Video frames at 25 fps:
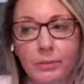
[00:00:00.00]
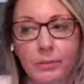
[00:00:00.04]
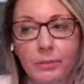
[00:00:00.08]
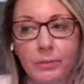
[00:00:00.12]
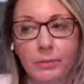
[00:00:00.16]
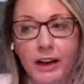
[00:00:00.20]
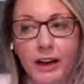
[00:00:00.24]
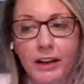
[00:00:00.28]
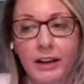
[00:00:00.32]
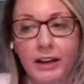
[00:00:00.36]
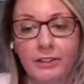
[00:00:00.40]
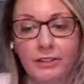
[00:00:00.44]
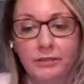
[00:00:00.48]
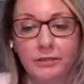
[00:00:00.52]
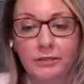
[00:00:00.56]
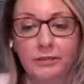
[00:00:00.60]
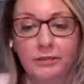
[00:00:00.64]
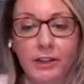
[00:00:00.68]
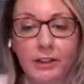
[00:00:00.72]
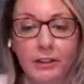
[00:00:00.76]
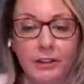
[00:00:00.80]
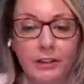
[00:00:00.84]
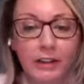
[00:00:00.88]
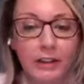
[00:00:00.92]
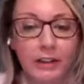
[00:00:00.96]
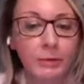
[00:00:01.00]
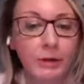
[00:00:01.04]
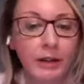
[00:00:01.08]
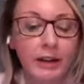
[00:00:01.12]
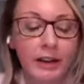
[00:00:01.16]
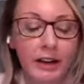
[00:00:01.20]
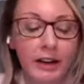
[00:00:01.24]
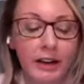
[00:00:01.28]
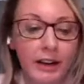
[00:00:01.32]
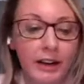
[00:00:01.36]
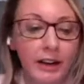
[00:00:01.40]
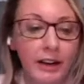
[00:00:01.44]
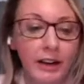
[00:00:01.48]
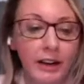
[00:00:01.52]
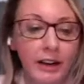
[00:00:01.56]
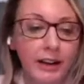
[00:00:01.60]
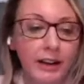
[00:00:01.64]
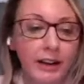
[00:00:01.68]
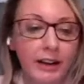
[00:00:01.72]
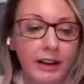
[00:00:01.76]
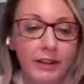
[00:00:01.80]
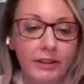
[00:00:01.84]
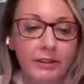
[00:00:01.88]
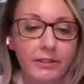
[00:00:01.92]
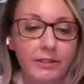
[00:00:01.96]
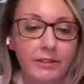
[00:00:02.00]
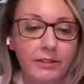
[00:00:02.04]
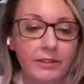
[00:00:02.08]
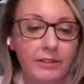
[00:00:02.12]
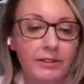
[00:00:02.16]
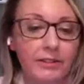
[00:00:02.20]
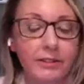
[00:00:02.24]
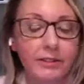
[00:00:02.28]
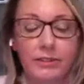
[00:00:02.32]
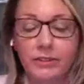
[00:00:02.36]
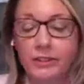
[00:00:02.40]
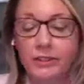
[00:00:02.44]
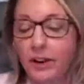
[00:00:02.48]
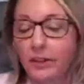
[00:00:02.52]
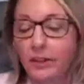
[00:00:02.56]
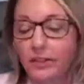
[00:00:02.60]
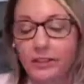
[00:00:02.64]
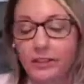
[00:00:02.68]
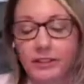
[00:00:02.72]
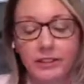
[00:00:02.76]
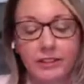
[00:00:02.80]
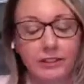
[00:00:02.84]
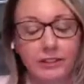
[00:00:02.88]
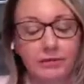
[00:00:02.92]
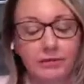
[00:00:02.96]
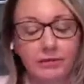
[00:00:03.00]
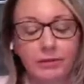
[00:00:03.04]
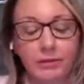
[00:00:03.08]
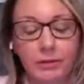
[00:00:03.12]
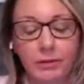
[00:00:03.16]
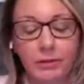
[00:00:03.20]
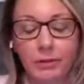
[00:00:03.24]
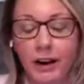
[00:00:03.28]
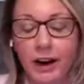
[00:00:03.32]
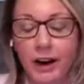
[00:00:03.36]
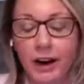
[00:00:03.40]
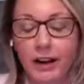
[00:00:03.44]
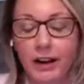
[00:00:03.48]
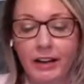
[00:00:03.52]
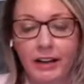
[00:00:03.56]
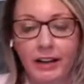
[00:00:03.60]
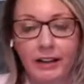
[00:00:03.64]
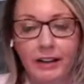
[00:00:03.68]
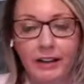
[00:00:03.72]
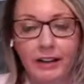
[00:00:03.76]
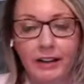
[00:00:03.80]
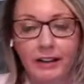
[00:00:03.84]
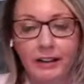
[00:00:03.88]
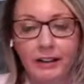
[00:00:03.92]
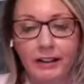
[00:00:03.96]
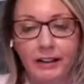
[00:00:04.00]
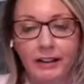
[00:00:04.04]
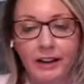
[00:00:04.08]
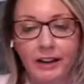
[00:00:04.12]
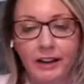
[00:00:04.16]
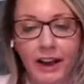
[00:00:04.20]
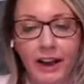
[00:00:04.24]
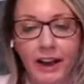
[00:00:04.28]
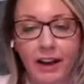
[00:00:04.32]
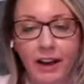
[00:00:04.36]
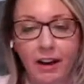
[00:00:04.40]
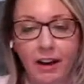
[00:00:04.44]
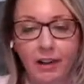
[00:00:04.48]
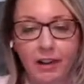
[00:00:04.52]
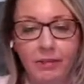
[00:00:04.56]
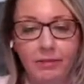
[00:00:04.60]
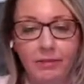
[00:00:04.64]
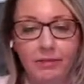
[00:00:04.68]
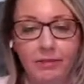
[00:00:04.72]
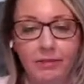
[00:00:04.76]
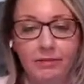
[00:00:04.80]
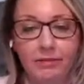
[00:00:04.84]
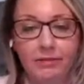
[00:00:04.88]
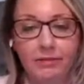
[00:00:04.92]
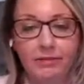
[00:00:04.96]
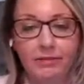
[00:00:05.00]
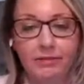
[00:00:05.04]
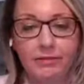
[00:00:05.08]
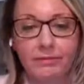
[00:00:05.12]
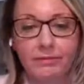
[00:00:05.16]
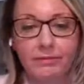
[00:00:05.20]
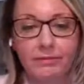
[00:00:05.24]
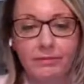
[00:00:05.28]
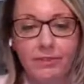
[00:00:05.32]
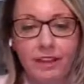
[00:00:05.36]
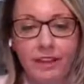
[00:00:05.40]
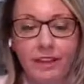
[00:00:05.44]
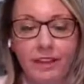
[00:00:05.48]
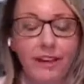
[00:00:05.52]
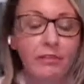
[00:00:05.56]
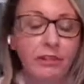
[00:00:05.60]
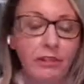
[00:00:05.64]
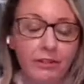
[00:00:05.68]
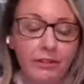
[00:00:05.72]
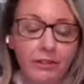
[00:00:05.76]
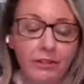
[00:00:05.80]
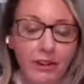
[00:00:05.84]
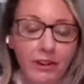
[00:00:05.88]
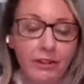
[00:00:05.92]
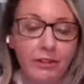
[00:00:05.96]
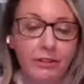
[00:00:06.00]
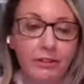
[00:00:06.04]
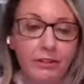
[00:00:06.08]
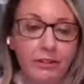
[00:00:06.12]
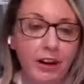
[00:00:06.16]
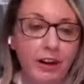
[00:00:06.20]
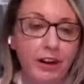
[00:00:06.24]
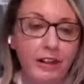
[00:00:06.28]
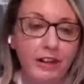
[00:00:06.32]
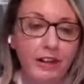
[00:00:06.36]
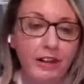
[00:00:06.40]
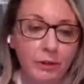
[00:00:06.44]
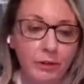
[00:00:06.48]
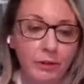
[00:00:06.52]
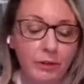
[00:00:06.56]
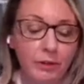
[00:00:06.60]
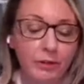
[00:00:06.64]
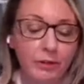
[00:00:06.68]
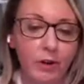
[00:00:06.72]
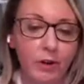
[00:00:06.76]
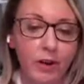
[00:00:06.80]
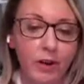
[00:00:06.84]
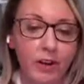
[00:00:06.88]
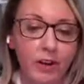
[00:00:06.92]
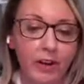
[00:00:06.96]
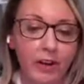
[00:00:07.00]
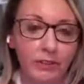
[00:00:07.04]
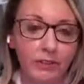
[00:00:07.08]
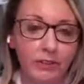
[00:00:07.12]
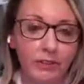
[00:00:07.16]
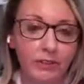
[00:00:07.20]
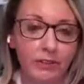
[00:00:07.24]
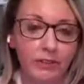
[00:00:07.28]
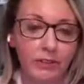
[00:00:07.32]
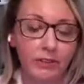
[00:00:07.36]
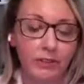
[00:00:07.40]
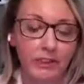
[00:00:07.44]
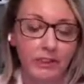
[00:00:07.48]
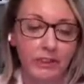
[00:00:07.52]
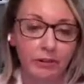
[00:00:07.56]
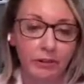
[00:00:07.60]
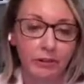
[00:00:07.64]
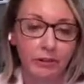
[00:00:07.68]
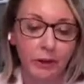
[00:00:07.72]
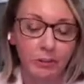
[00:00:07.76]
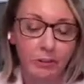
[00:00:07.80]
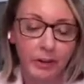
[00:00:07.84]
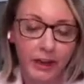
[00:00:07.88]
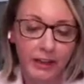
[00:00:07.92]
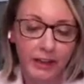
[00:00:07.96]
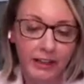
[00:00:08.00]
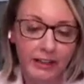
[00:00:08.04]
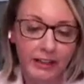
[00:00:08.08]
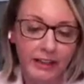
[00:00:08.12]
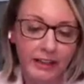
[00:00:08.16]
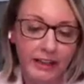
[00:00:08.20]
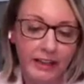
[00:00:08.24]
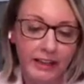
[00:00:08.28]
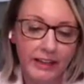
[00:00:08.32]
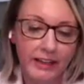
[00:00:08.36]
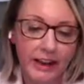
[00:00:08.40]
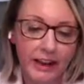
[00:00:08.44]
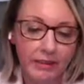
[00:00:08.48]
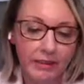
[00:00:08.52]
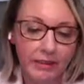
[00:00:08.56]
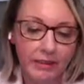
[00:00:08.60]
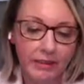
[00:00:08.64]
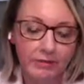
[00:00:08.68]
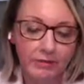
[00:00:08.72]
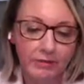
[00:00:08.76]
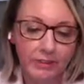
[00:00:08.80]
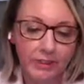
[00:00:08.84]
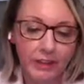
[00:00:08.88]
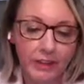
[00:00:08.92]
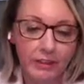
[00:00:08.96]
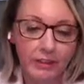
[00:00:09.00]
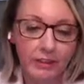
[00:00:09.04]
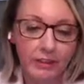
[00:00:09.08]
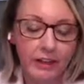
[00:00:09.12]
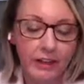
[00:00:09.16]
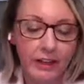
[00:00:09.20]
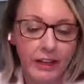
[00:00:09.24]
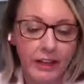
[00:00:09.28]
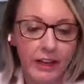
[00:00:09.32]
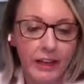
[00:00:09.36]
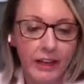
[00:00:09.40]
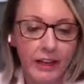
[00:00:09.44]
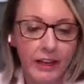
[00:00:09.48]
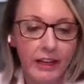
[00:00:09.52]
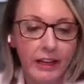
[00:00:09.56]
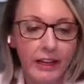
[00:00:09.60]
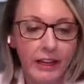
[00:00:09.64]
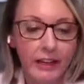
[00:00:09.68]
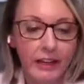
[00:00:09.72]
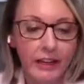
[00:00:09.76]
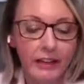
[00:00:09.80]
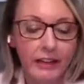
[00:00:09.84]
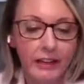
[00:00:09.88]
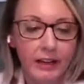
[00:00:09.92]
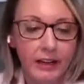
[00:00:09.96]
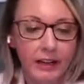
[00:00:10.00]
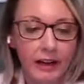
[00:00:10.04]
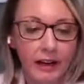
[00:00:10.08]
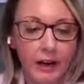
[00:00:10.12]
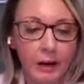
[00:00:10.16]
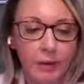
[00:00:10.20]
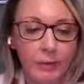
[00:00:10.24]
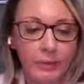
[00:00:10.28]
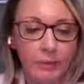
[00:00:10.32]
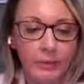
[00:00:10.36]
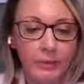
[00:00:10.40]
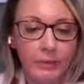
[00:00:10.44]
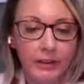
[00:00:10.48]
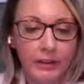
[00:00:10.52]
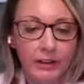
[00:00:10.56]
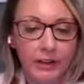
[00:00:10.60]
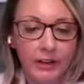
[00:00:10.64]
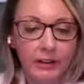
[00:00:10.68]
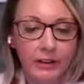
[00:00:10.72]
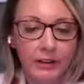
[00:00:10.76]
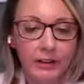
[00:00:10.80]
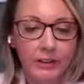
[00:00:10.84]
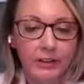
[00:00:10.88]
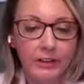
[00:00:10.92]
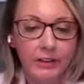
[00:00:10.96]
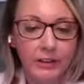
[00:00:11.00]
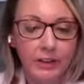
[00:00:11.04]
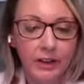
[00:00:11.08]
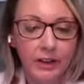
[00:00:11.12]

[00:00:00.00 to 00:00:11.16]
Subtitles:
we're as a field. I mean, there's obviously variety in how in every field, right, in terms of quality of service delivery. But I can say now as a field that